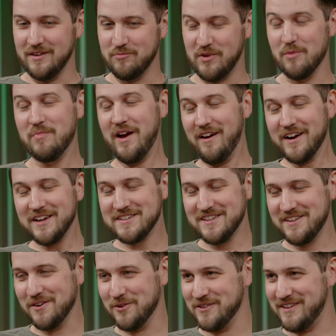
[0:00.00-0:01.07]
comparing it to the
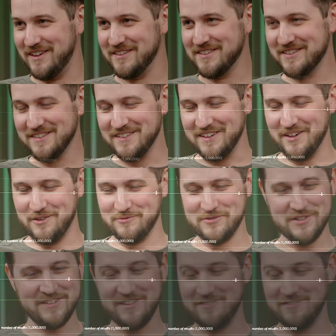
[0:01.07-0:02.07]
old days of just